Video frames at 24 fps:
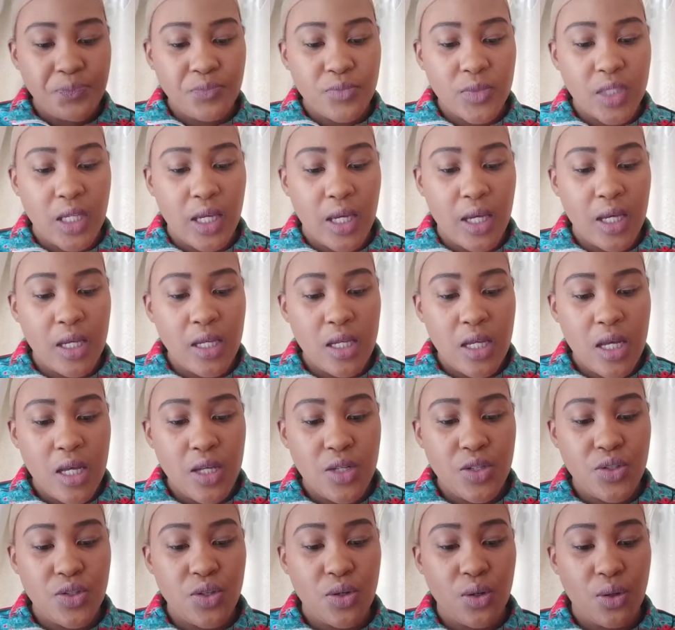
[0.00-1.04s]
Okay,
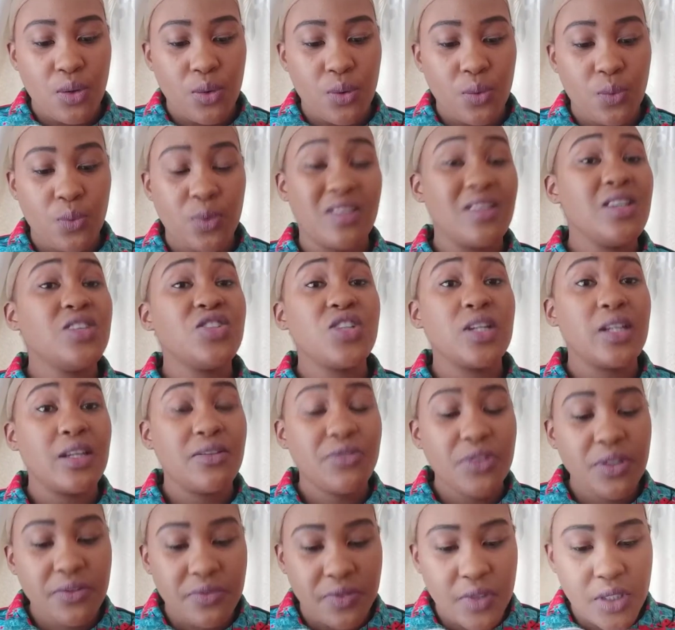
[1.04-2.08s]
so with each and
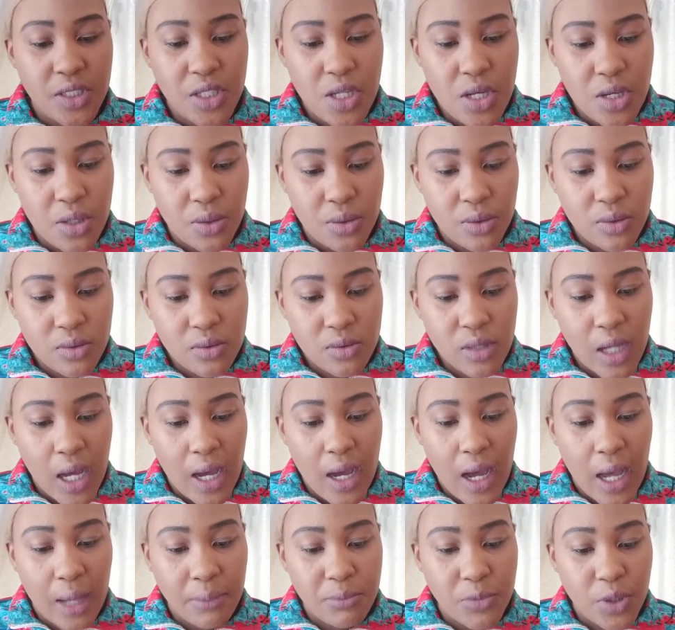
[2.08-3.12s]
every video,
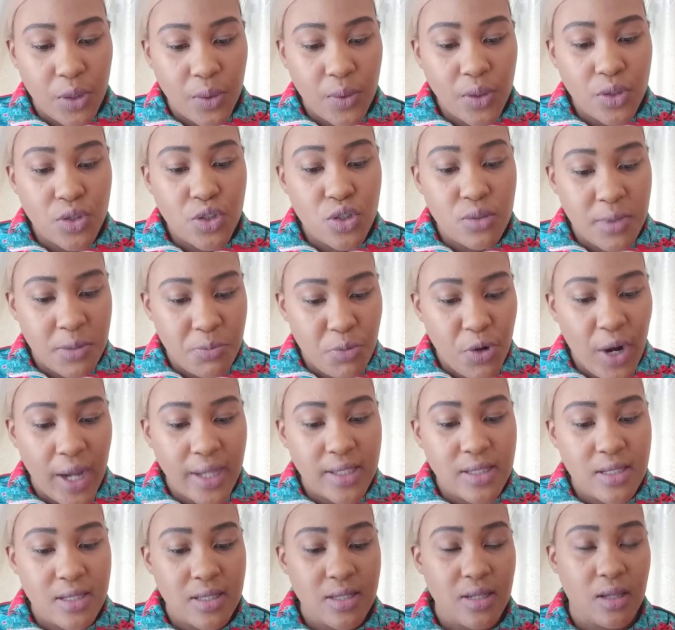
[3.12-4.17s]
I'm going to be
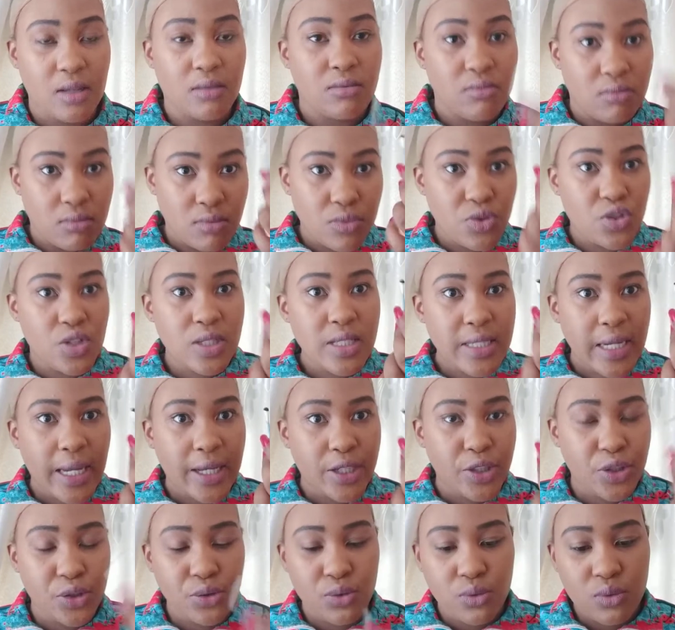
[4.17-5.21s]
practicing just
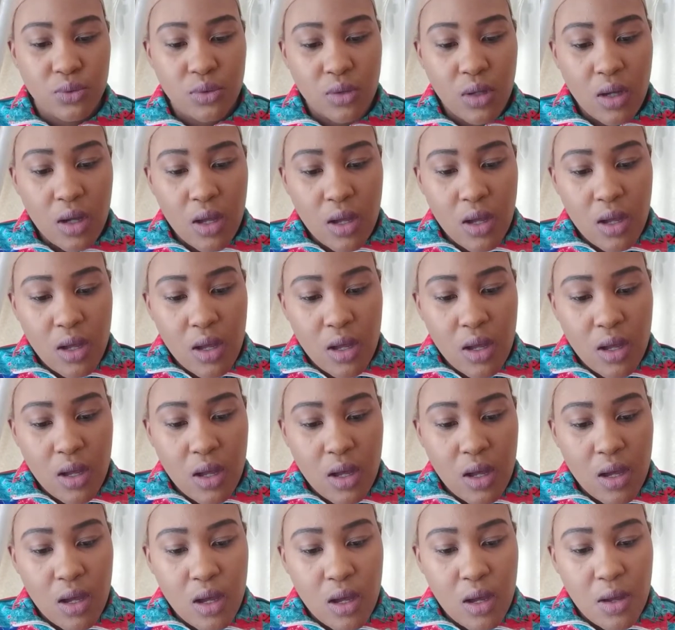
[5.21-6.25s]
like you
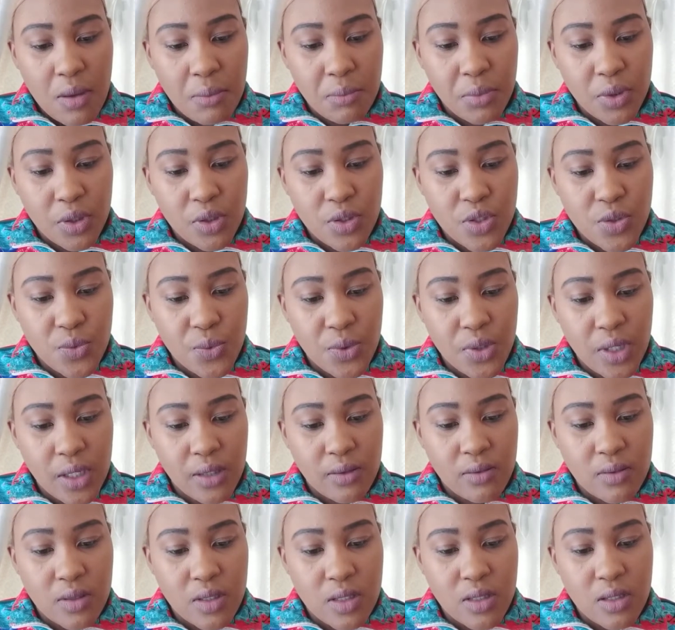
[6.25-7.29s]
because we're
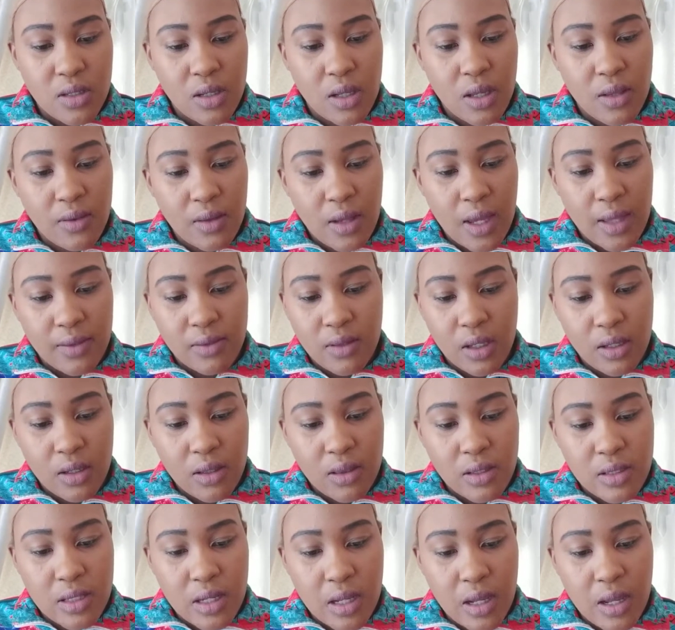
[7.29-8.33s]
in this together at the end of
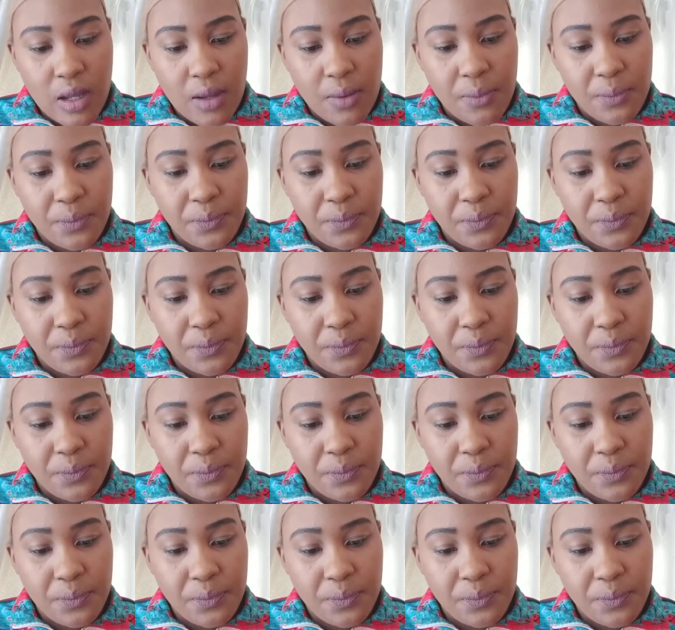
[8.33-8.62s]
the day.